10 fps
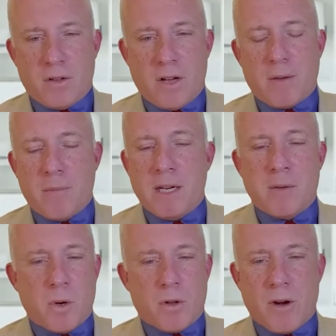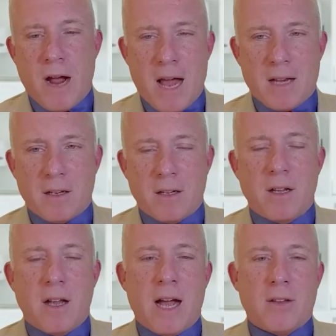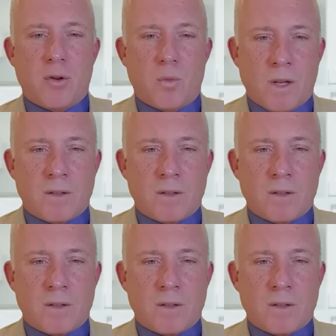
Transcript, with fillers: You've got to meet them where they're at, and do one